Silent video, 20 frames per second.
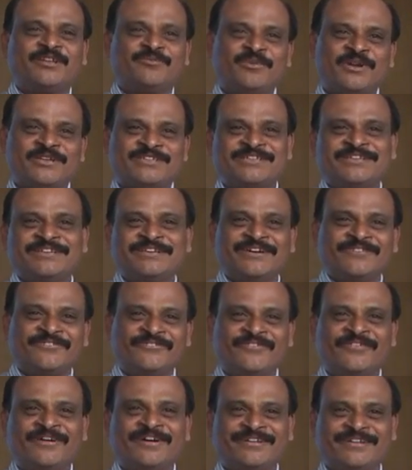brushing of
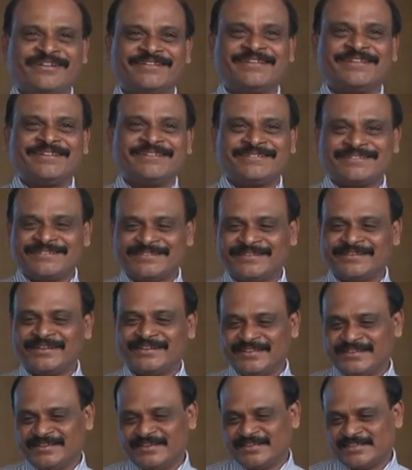all the things,
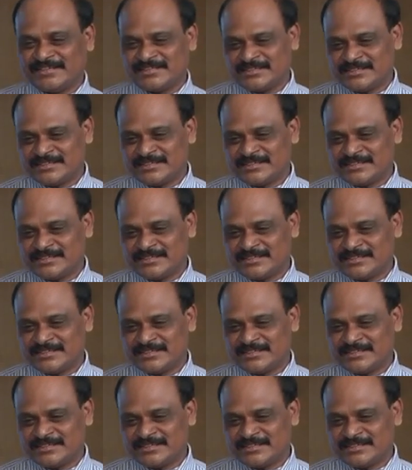nothing else.